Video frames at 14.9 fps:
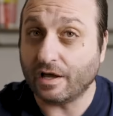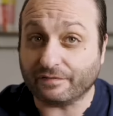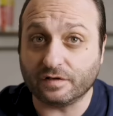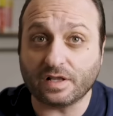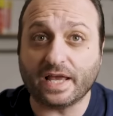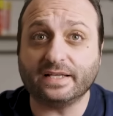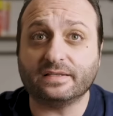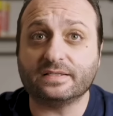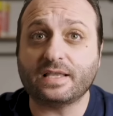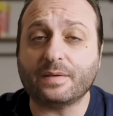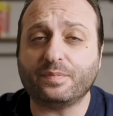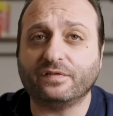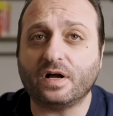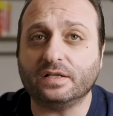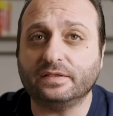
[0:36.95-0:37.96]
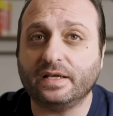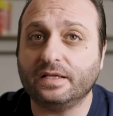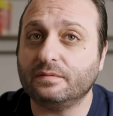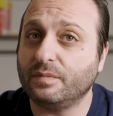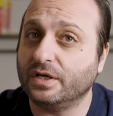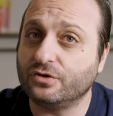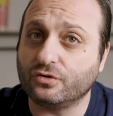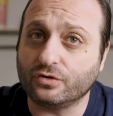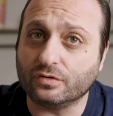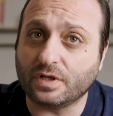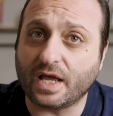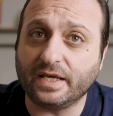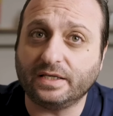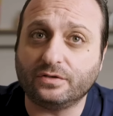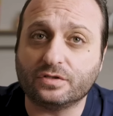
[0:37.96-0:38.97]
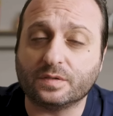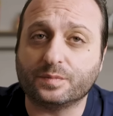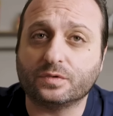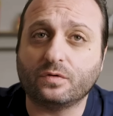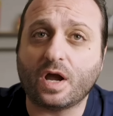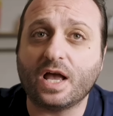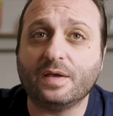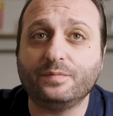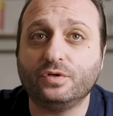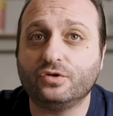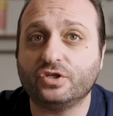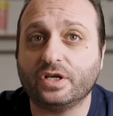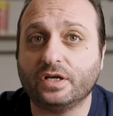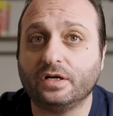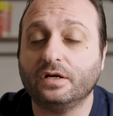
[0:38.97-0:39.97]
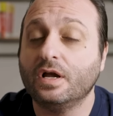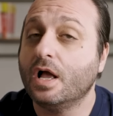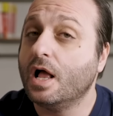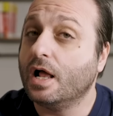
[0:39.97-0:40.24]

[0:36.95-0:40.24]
if you like this type of content, make sure you like, you subscribe, you share,